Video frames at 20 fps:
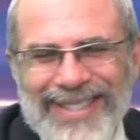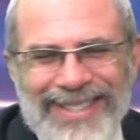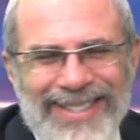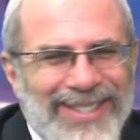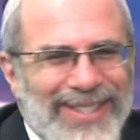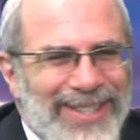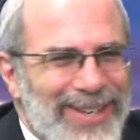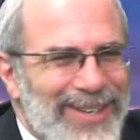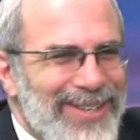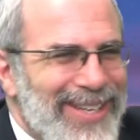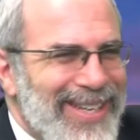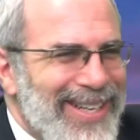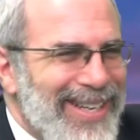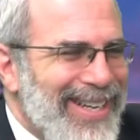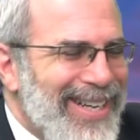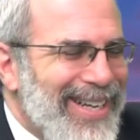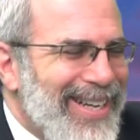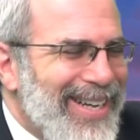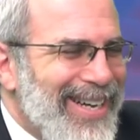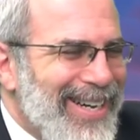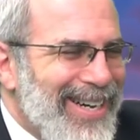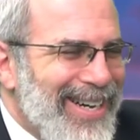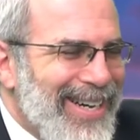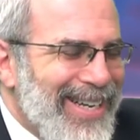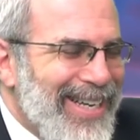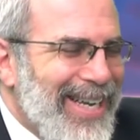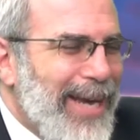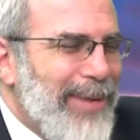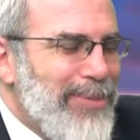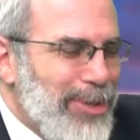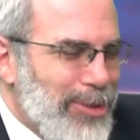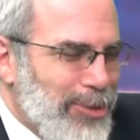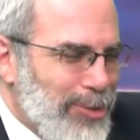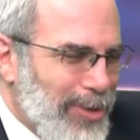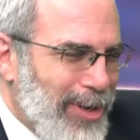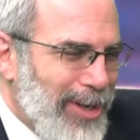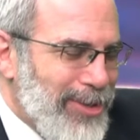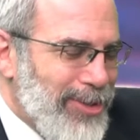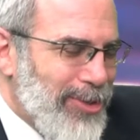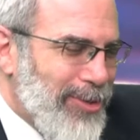So I came to
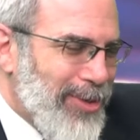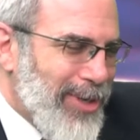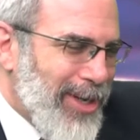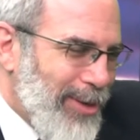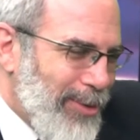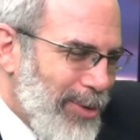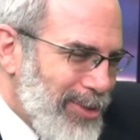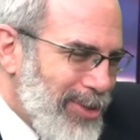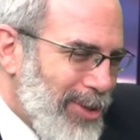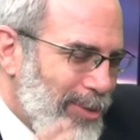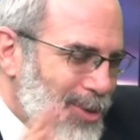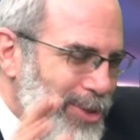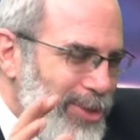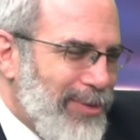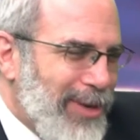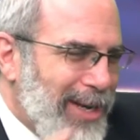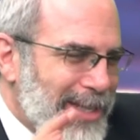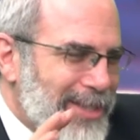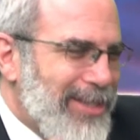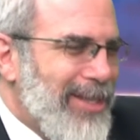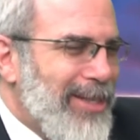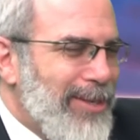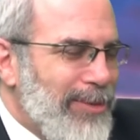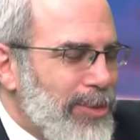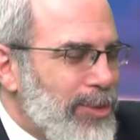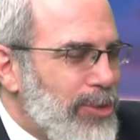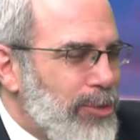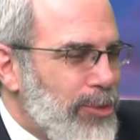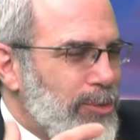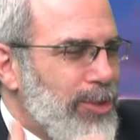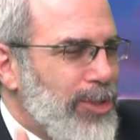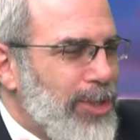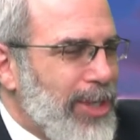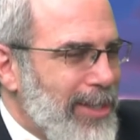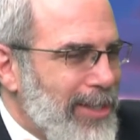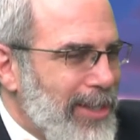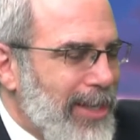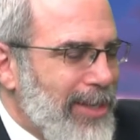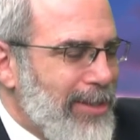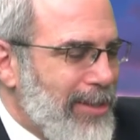Toronto, and I was always fascinated with Jewish
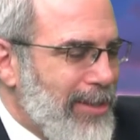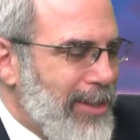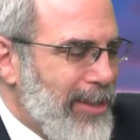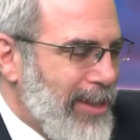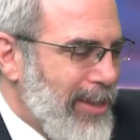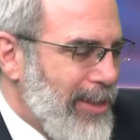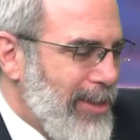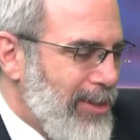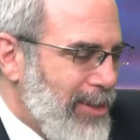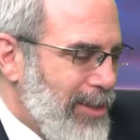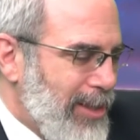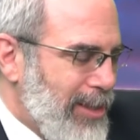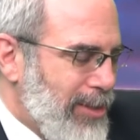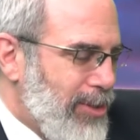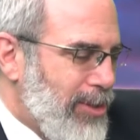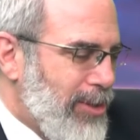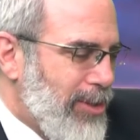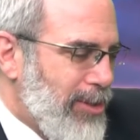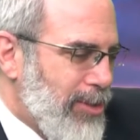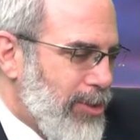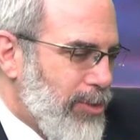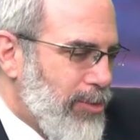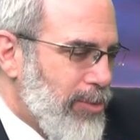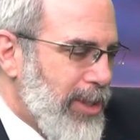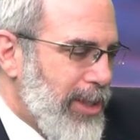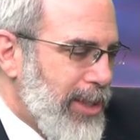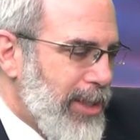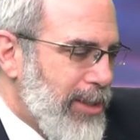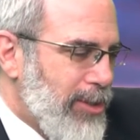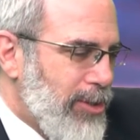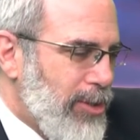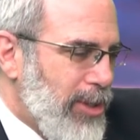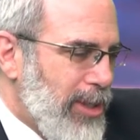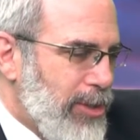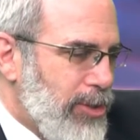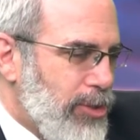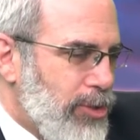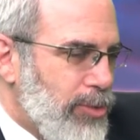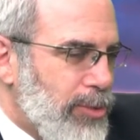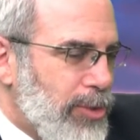identity, and I took a degree
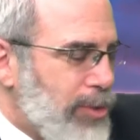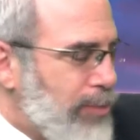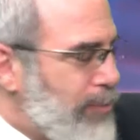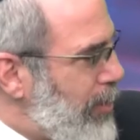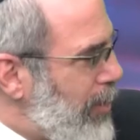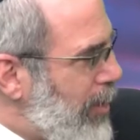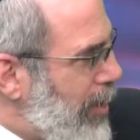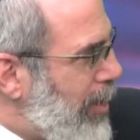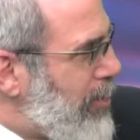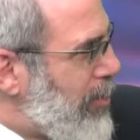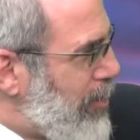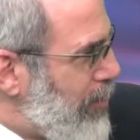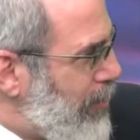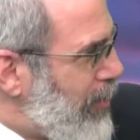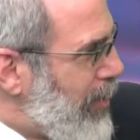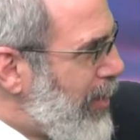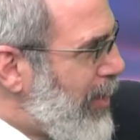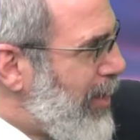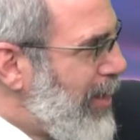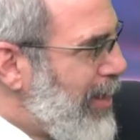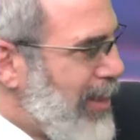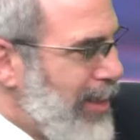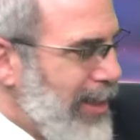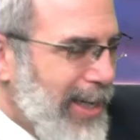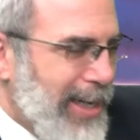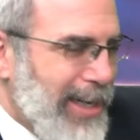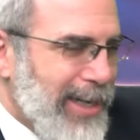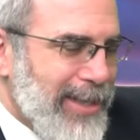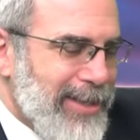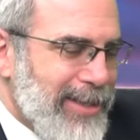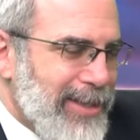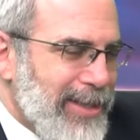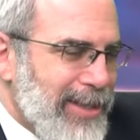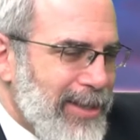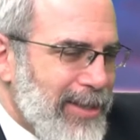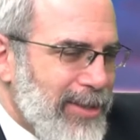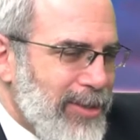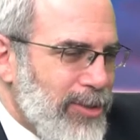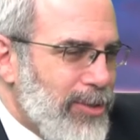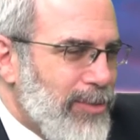in Jewish philosophy at
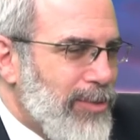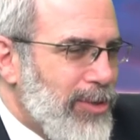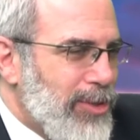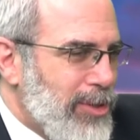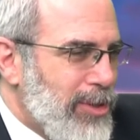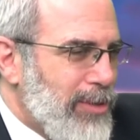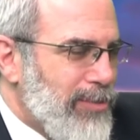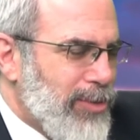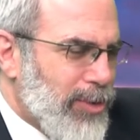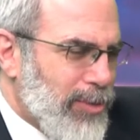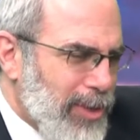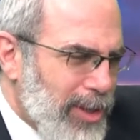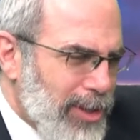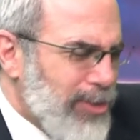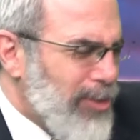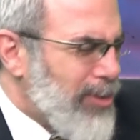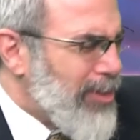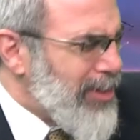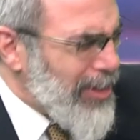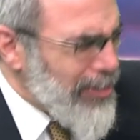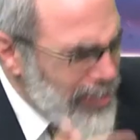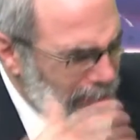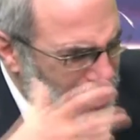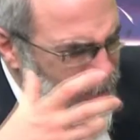the University of Toronto because I was